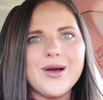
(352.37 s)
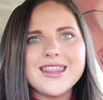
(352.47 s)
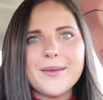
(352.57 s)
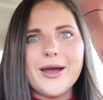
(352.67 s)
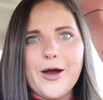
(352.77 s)

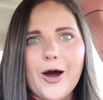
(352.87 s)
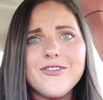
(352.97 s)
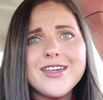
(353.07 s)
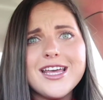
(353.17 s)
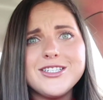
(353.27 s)
with my
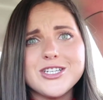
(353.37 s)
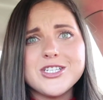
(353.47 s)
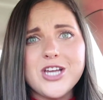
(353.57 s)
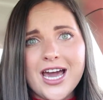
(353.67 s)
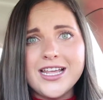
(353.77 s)
coffee,
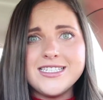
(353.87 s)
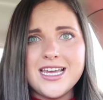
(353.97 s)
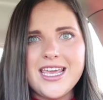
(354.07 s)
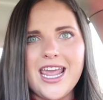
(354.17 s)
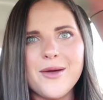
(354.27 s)
just chatting
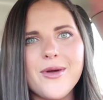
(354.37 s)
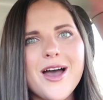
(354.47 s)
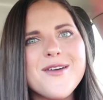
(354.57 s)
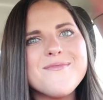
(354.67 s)
to a camera.